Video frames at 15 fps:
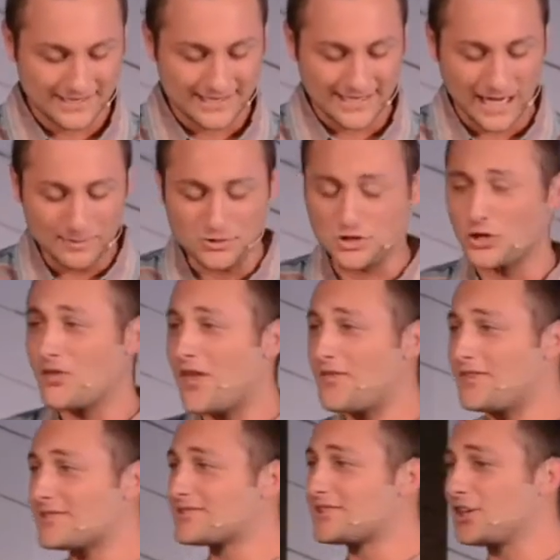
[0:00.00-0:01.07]
And I'm sure that
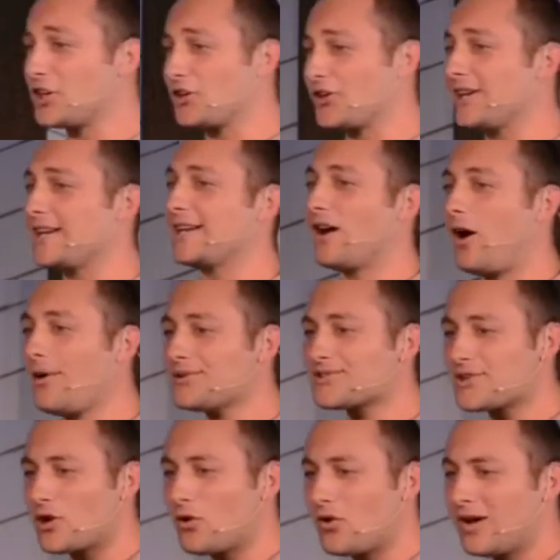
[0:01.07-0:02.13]
this decree, it
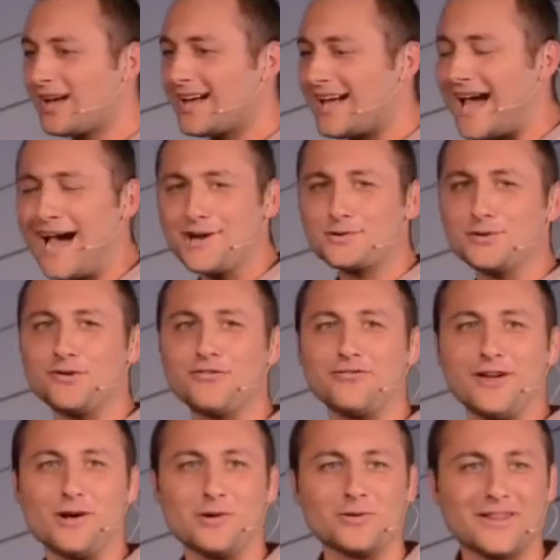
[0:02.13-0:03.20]
also had to have
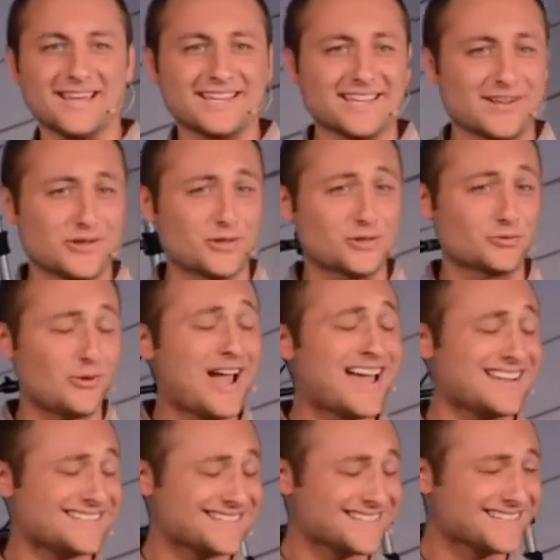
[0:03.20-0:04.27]
felt like a
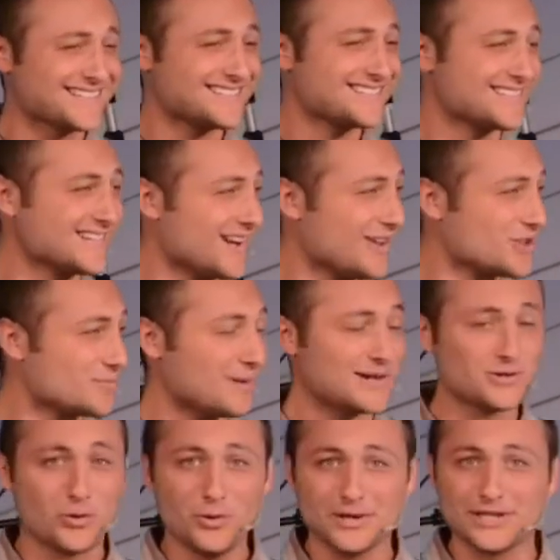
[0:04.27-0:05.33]
threat to other
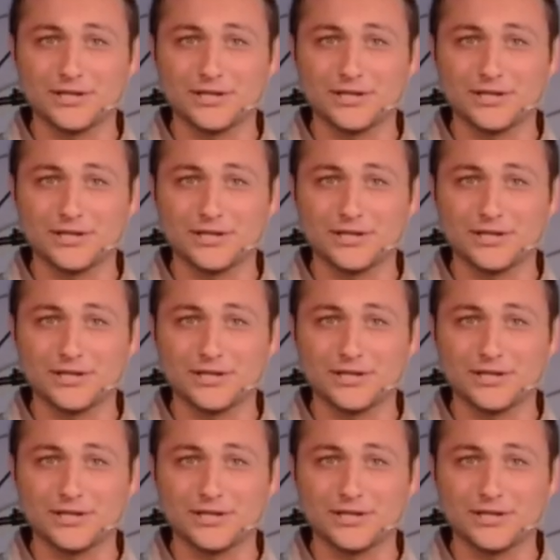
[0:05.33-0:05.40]
minority